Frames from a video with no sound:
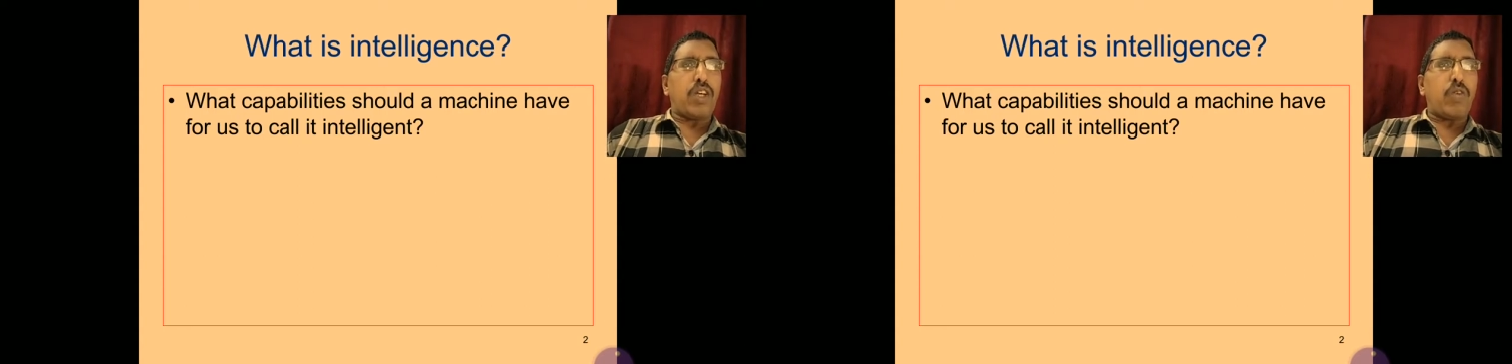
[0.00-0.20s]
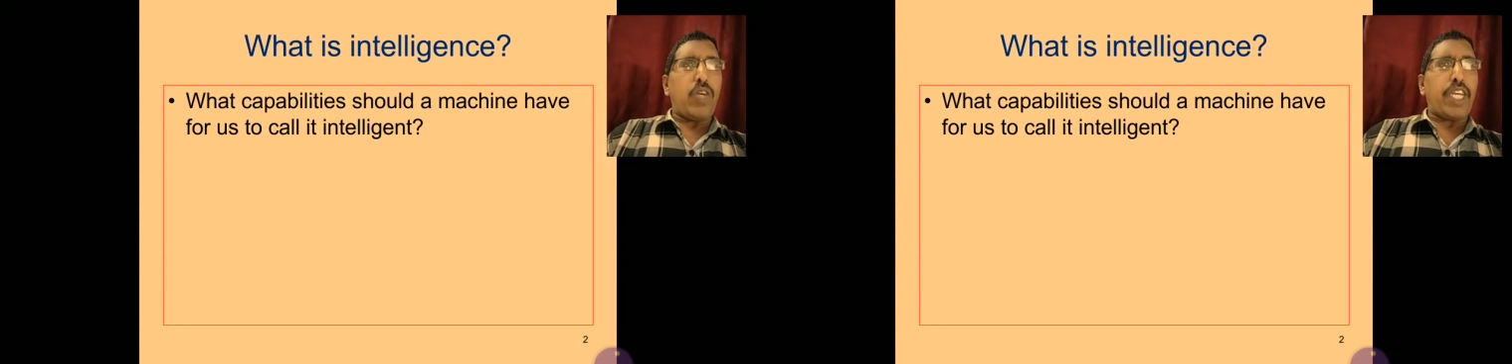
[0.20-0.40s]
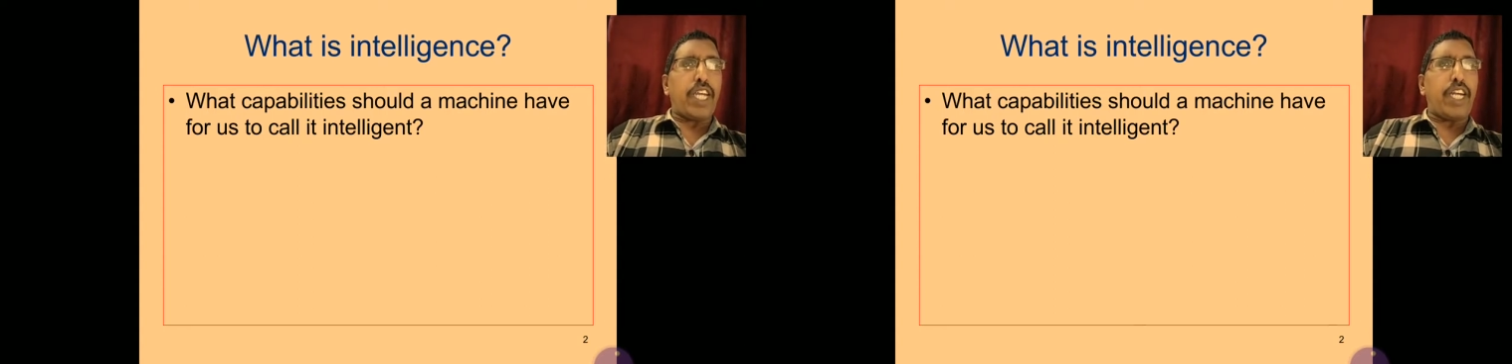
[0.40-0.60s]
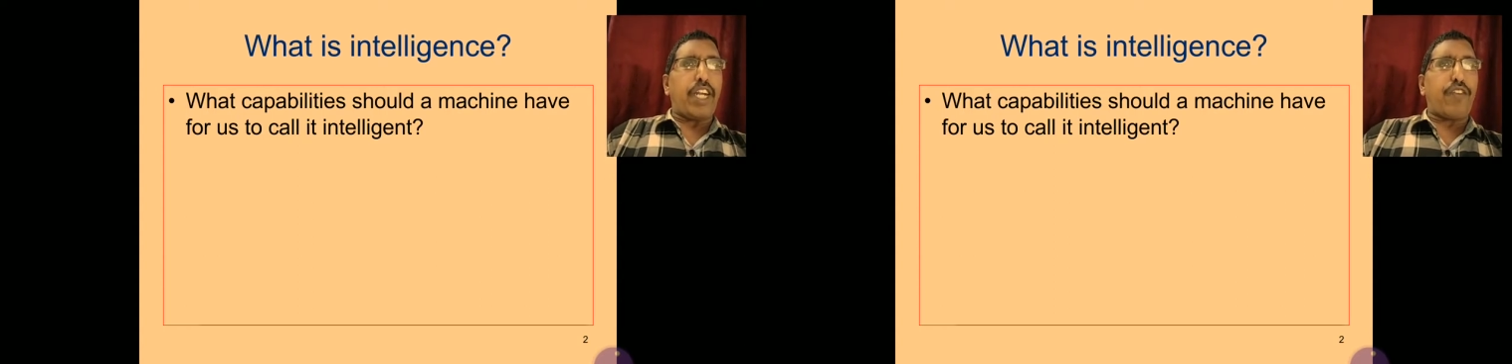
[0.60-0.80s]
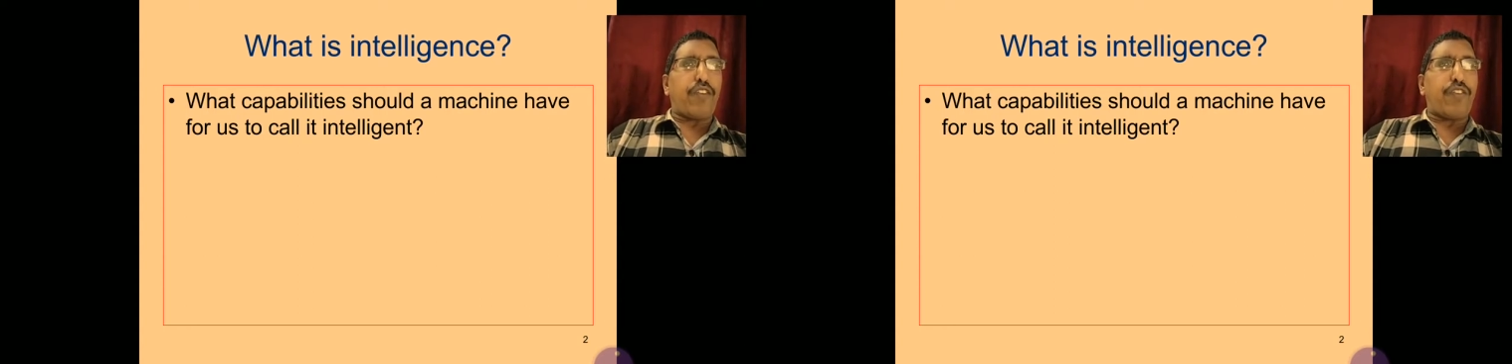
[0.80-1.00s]
we can
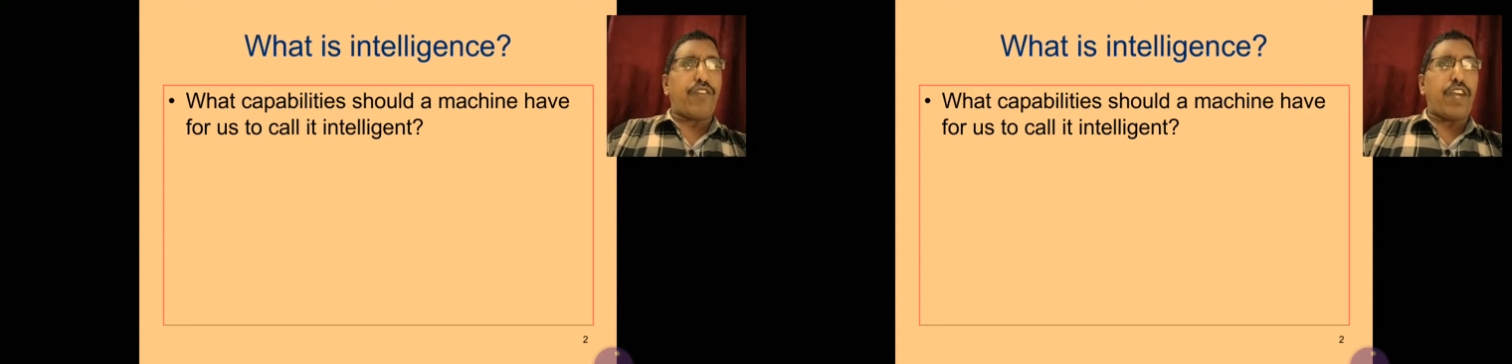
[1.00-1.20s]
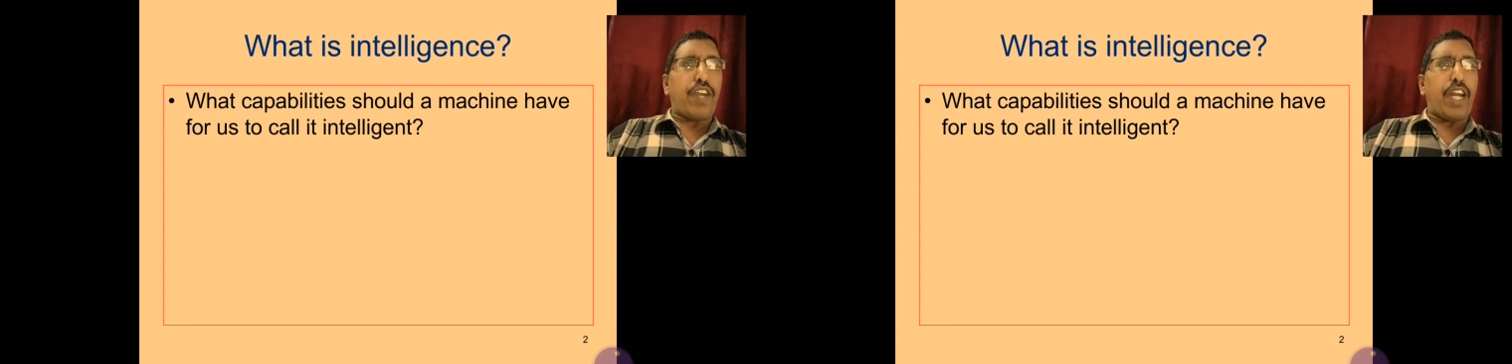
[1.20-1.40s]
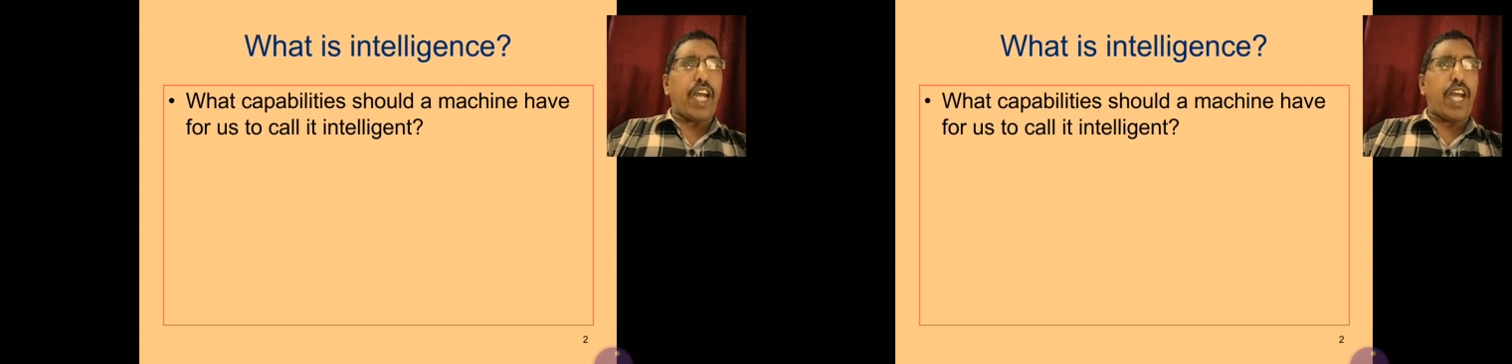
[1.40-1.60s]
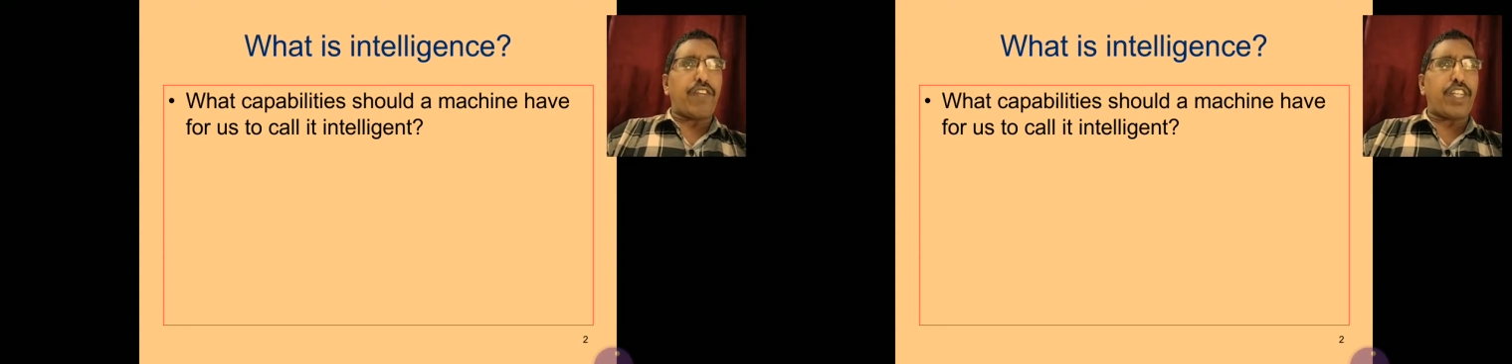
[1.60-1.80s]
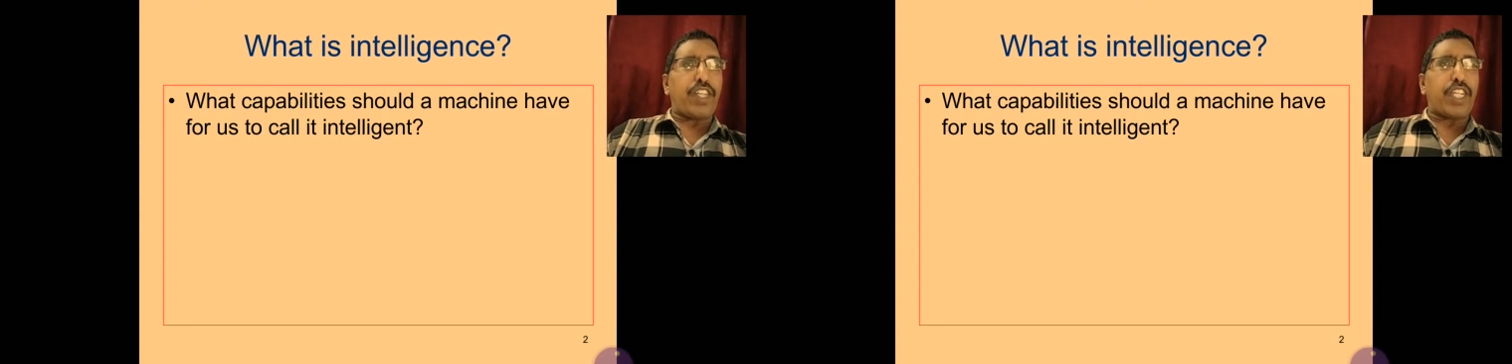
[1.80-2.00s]
define artificial
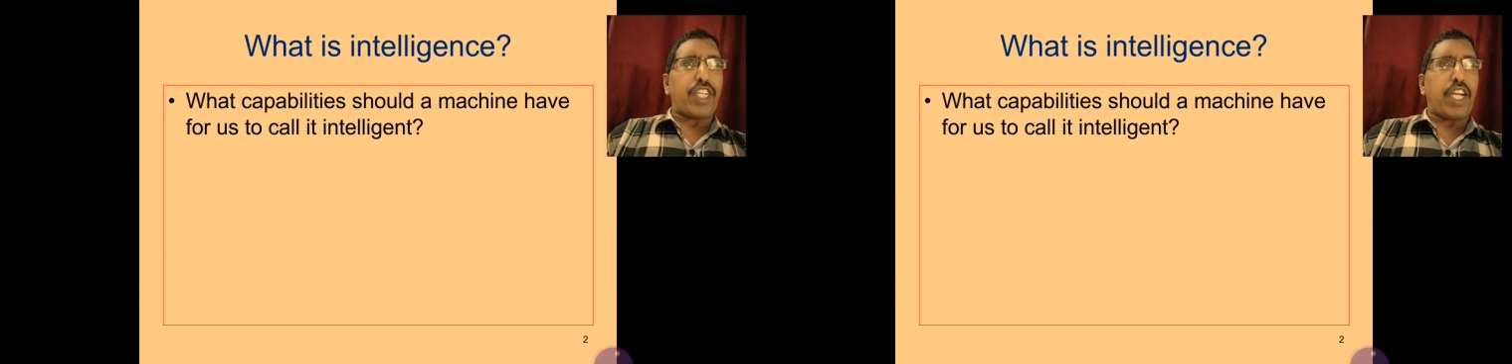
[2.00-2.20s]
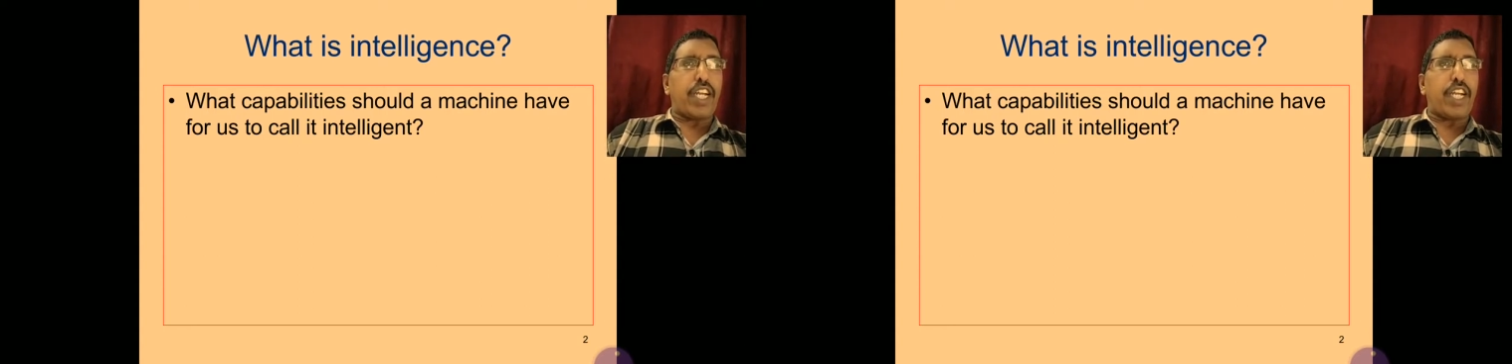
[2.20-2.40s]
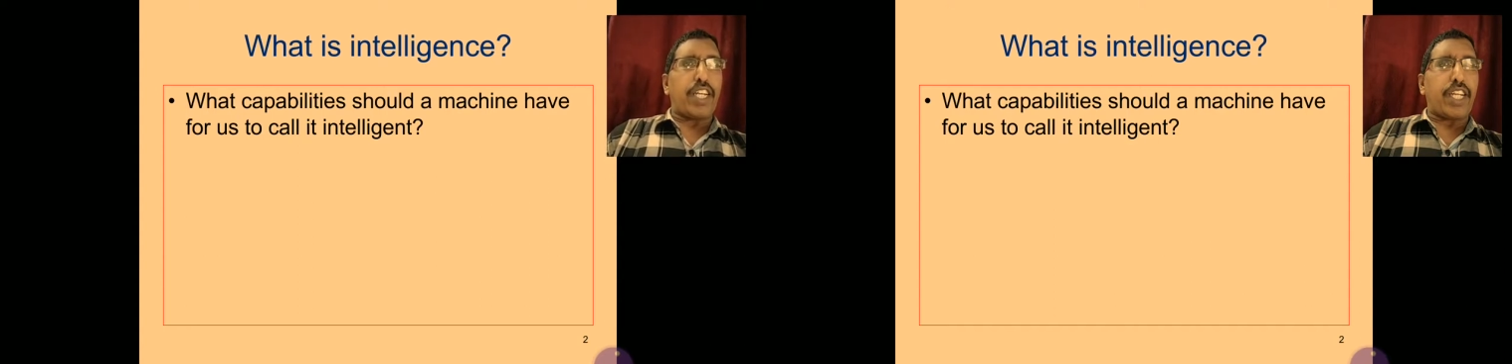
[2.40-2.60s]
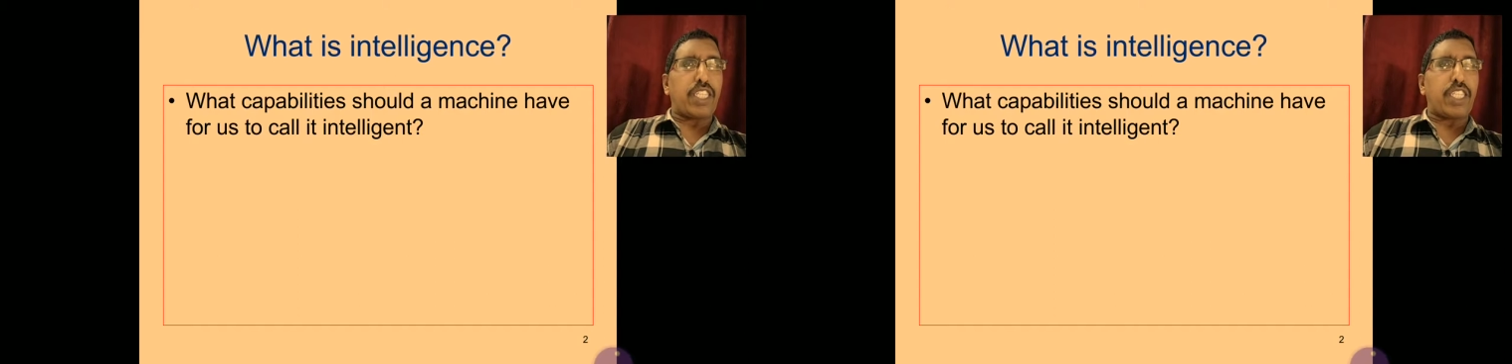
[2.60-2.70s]
intelligence